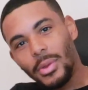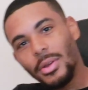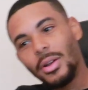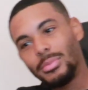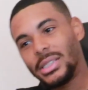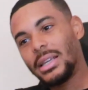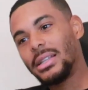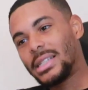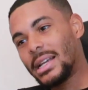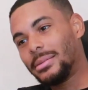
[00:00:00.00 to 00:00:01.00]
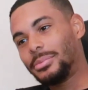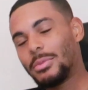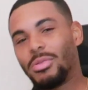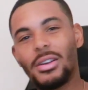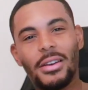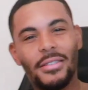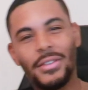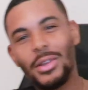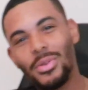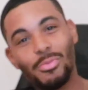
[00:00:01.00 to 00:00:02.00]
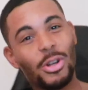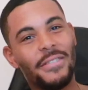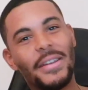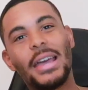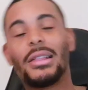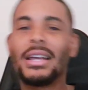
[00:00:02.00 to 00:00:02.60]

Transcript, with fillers: You know what I'm saying? Like, I'm sorry that video was pretty fast.